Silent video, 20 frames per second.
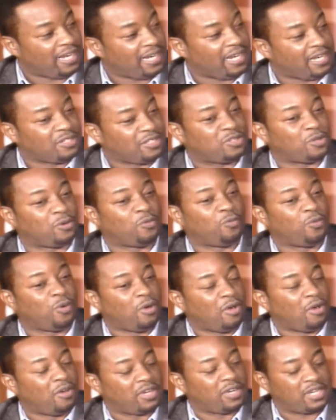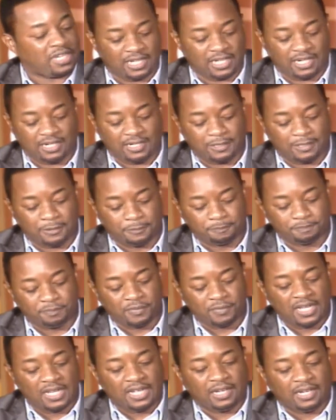and, and, to walk. Um,
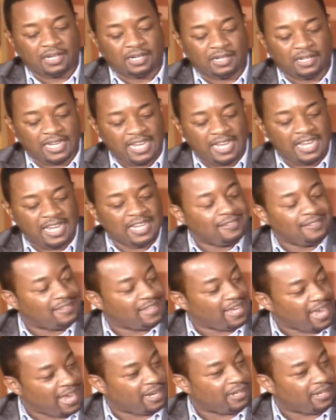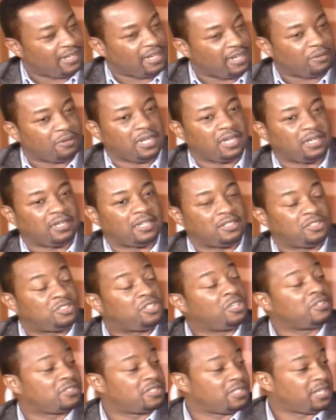uh, in that it, it, it,
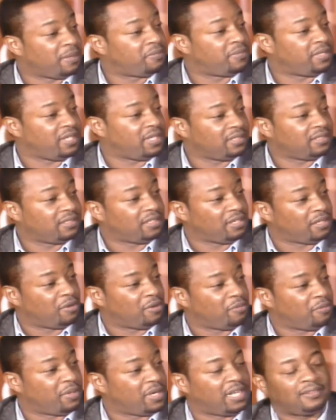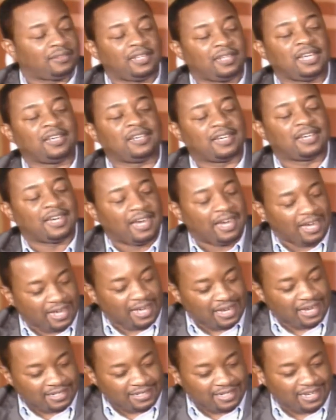took something, you know. Glory. But I thank
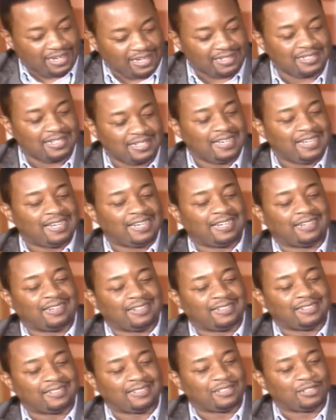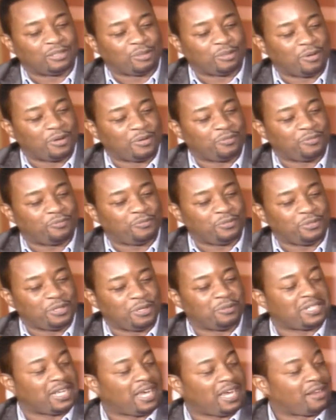God that uh, the Lord
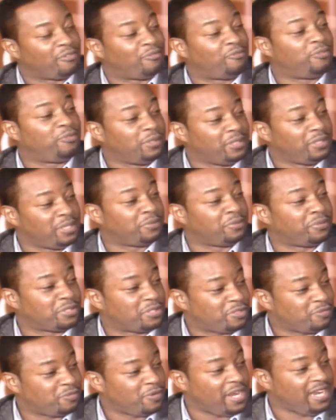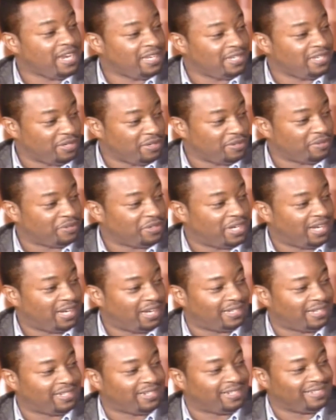knows how to fully persuade you,
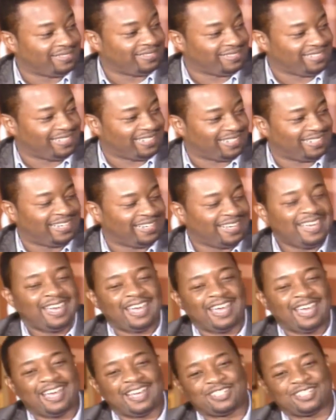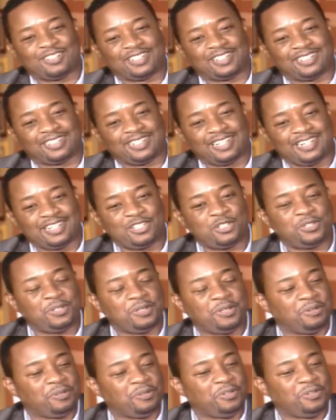yes, yes. as it relates
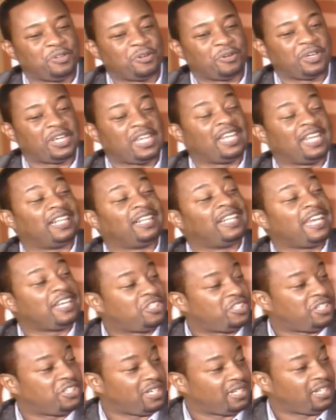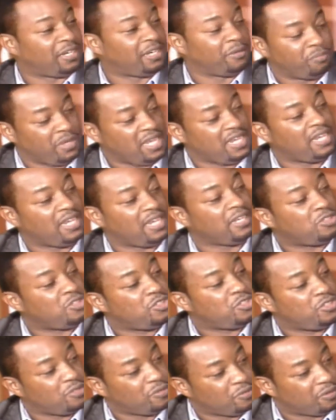to your election and making it
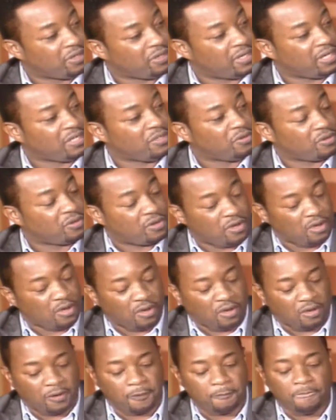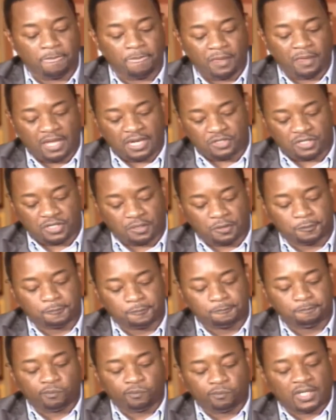sure Amen. and your call. And
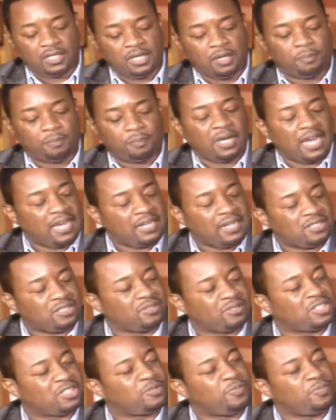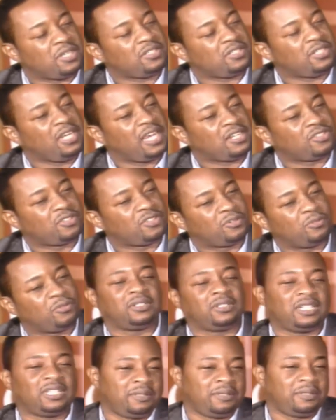so the apostle, especially as,
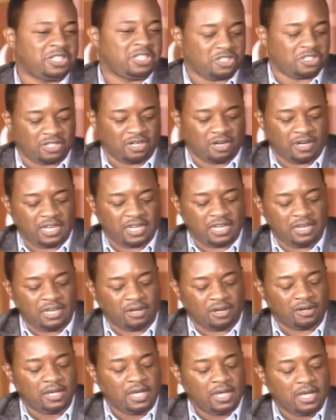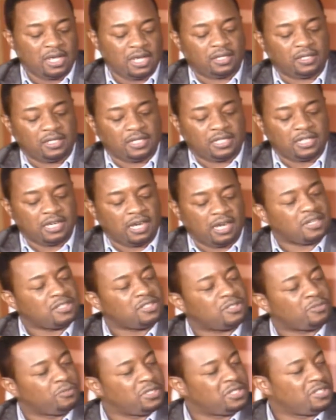well, let me just start here.
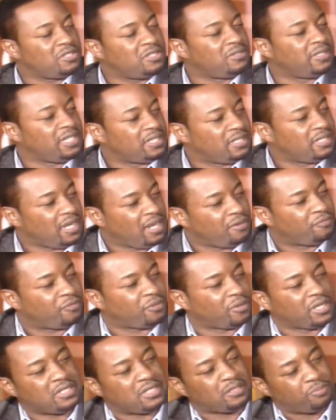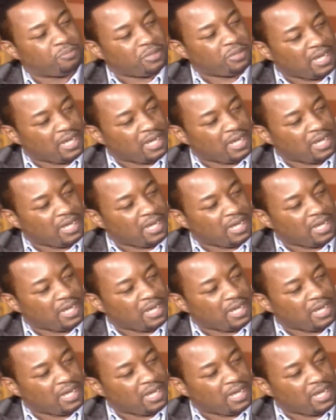God's original intent for mm -hmm. his mm-hmm.